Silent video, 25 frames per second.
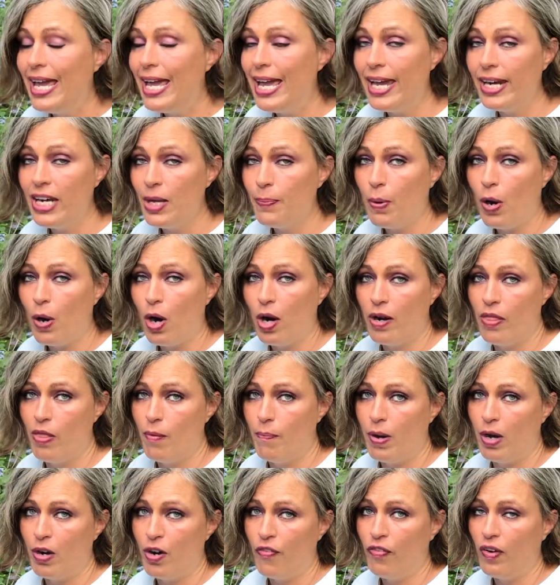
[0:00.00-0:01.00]
any part of
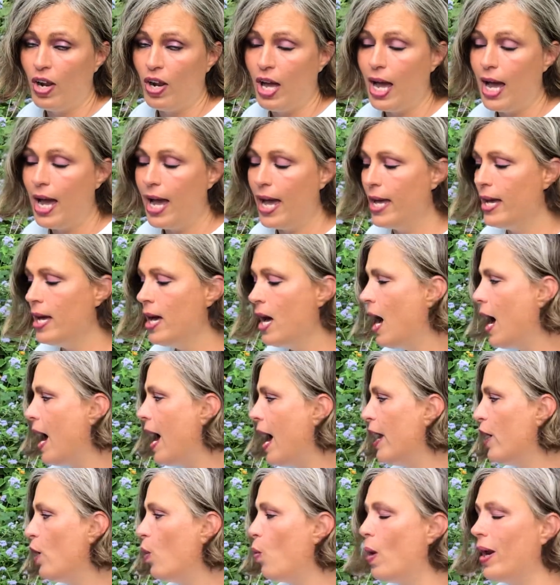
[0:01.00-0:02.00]
the butterfly.
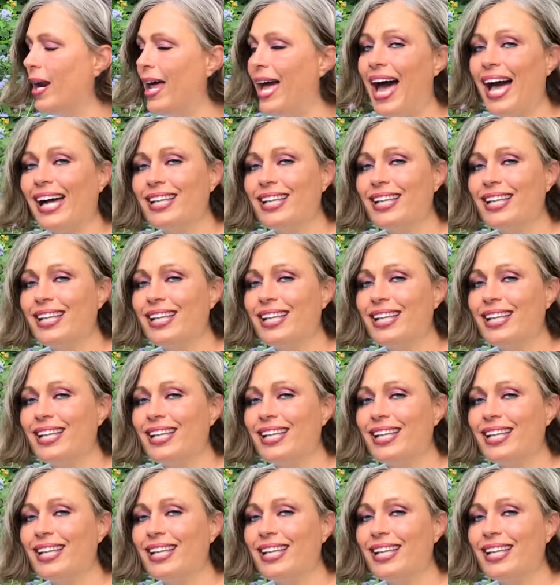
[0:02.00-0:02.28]
I don't want to